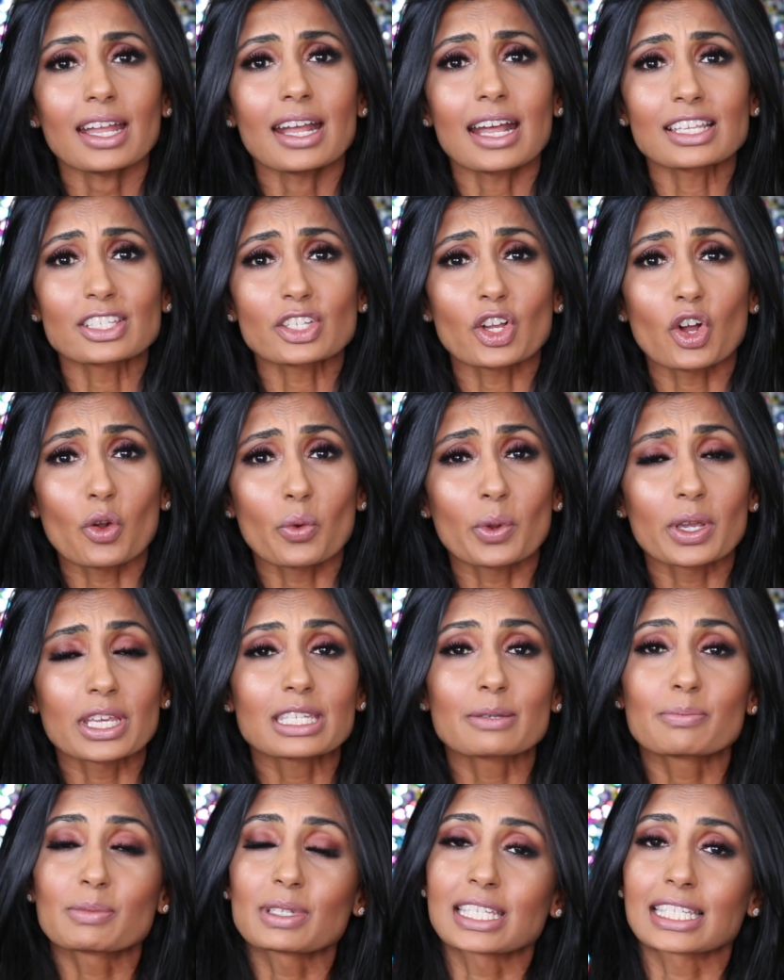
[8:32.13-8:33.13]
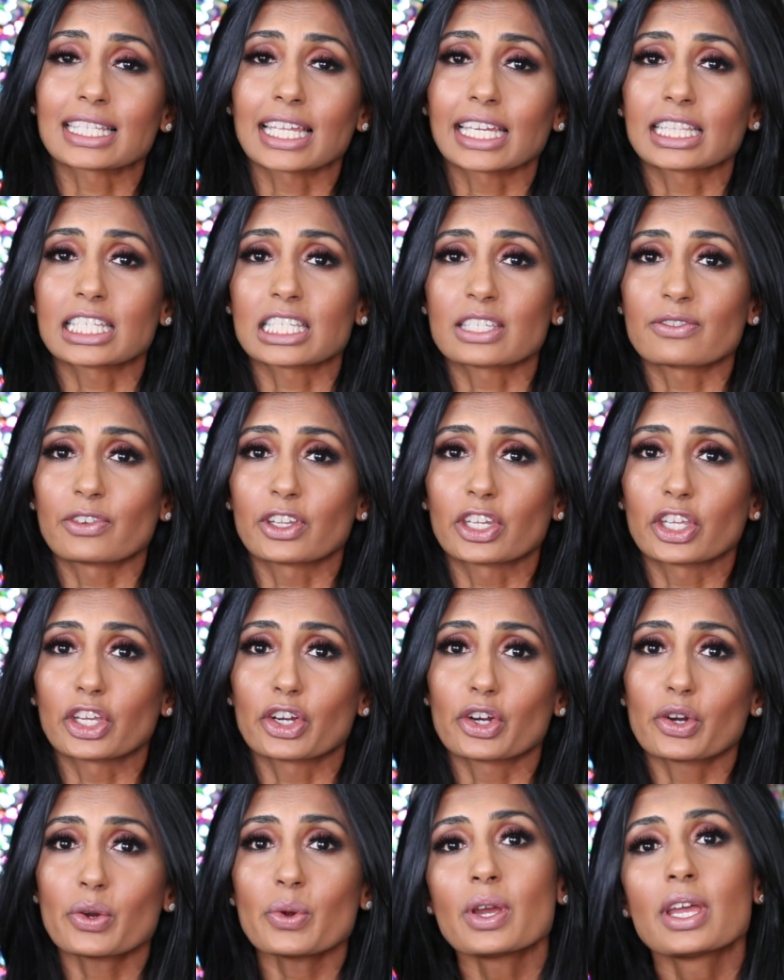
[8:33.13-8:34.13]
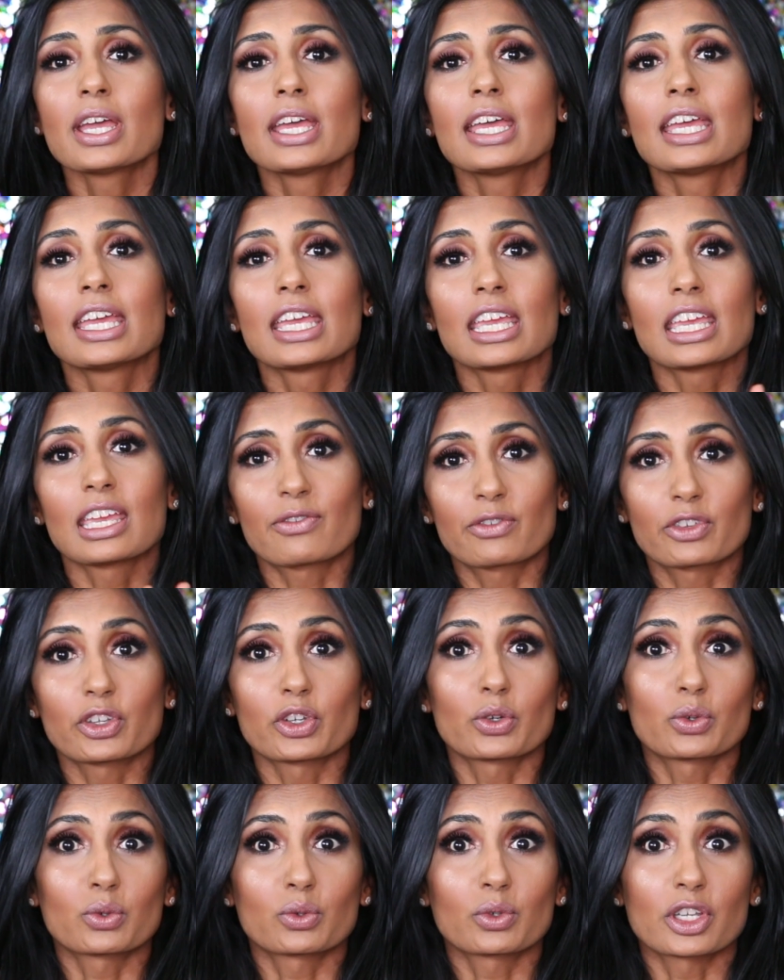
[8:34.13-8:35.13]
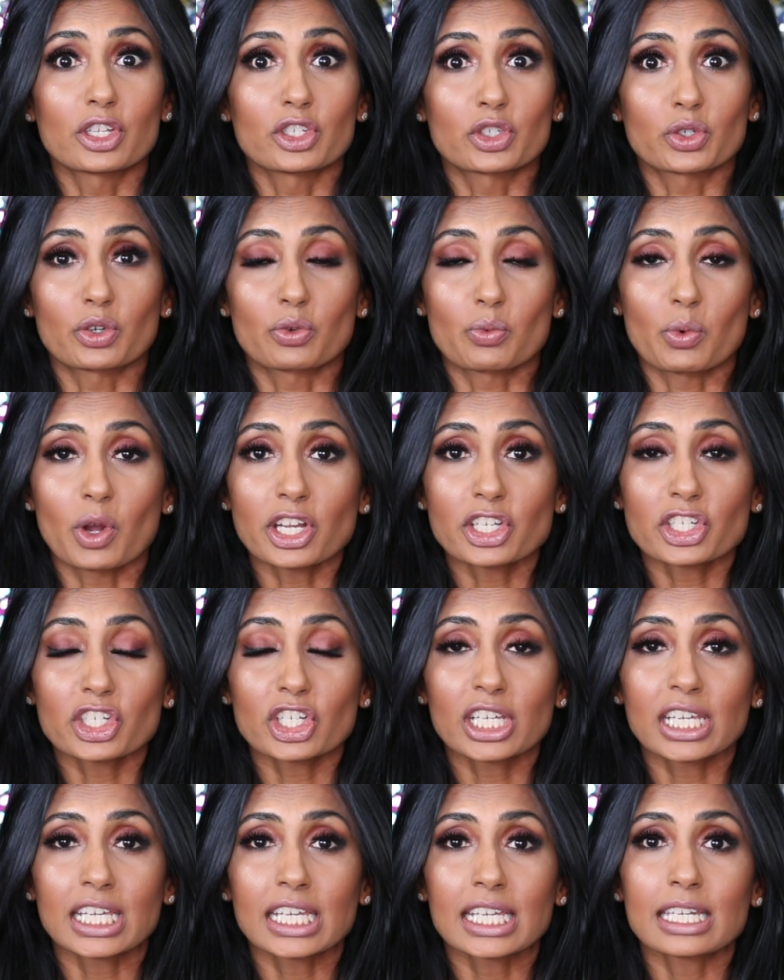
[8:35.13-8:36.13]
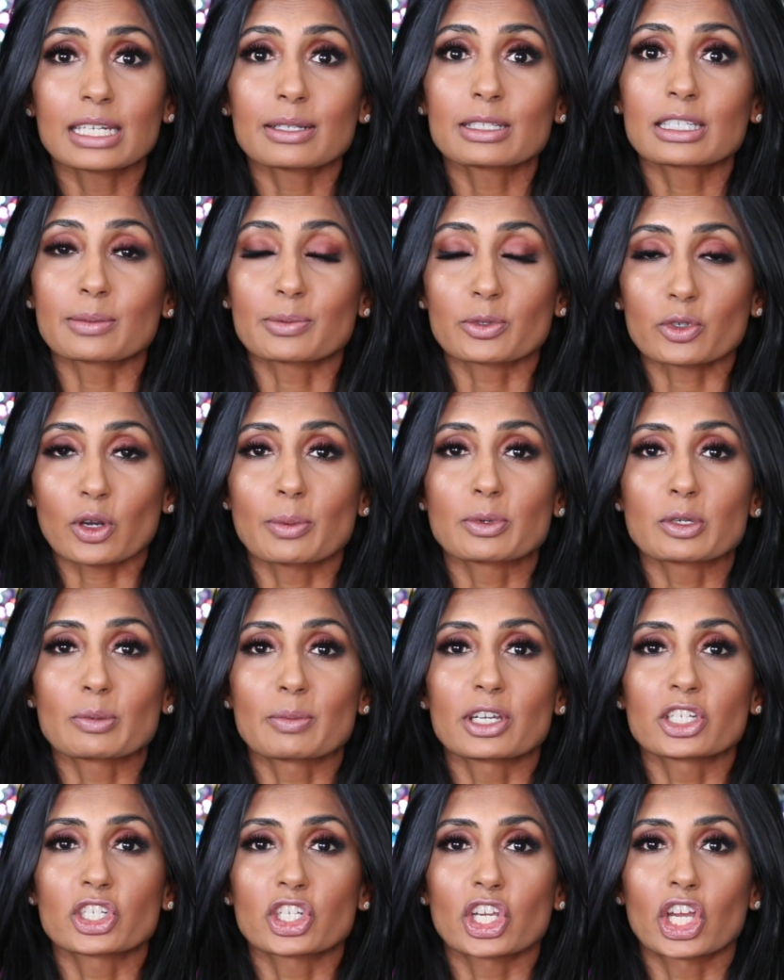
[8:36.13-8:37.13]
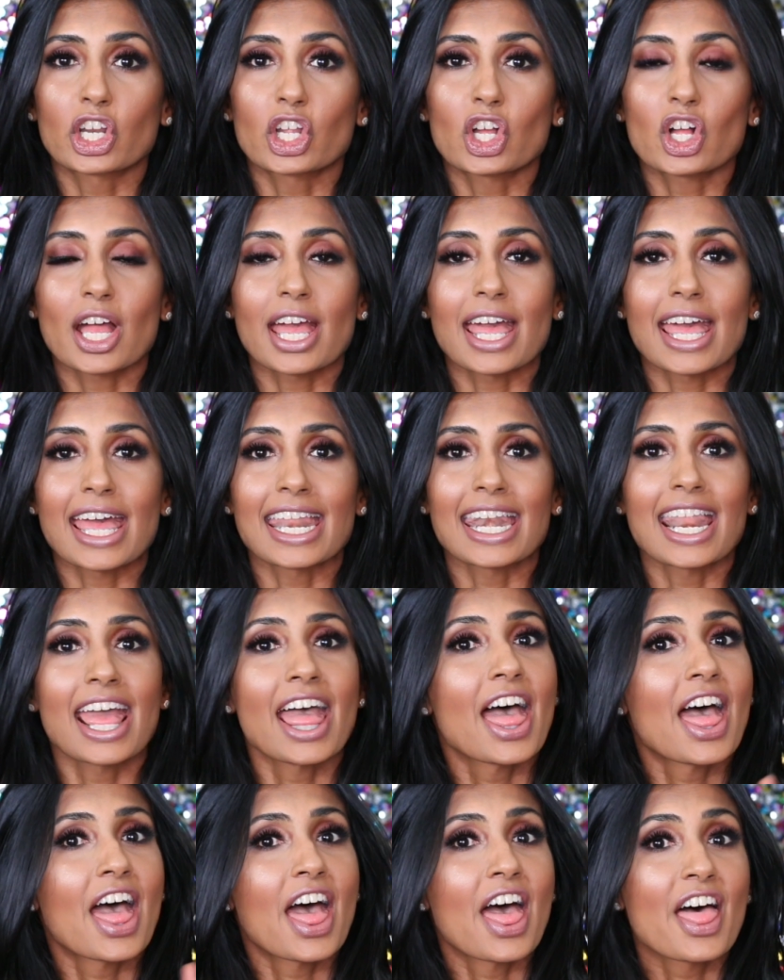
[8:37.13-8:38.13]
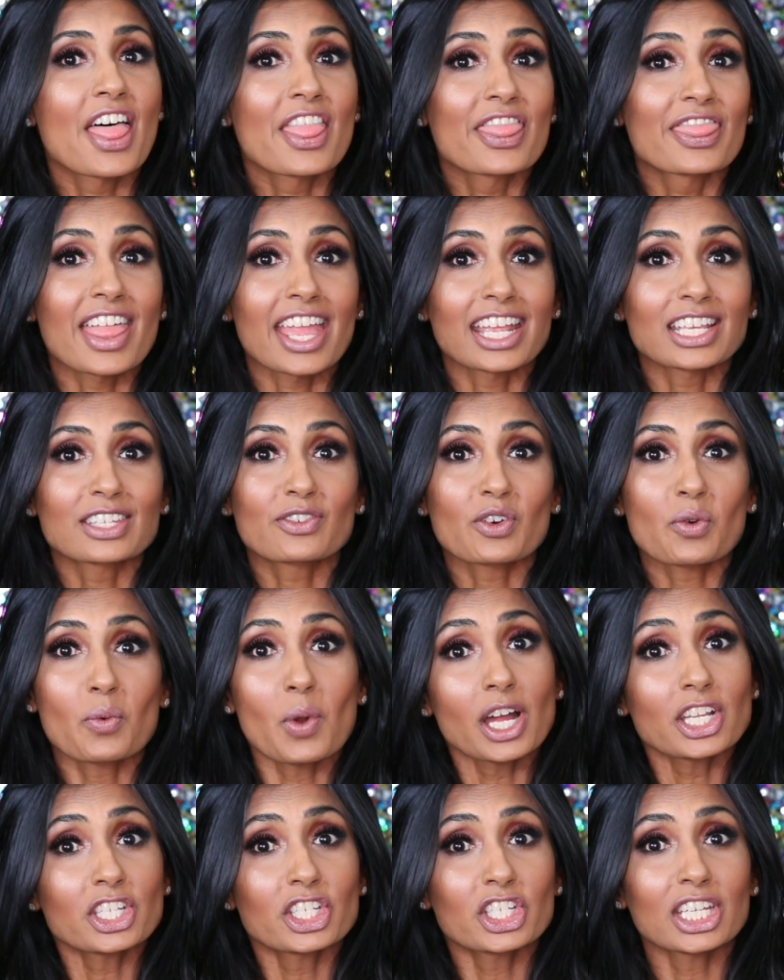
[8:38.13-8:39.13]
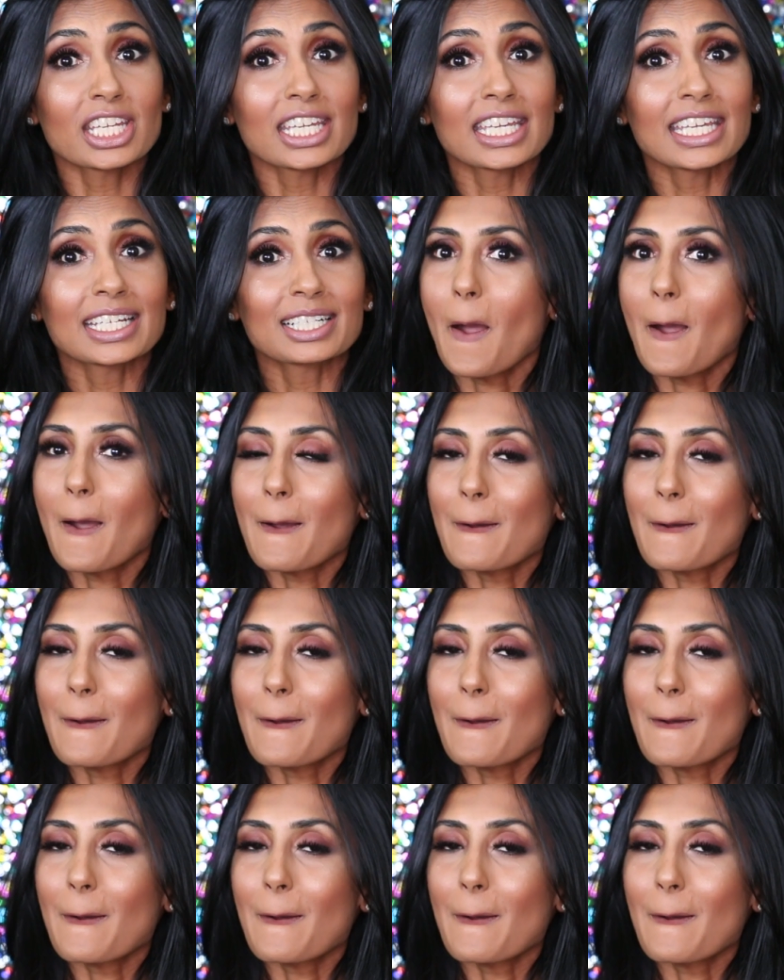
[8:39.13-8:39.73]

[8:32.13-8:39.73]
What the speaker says: As always, please like this video if you enjoyed watching it, subscribe to my channel, and thanks for watching.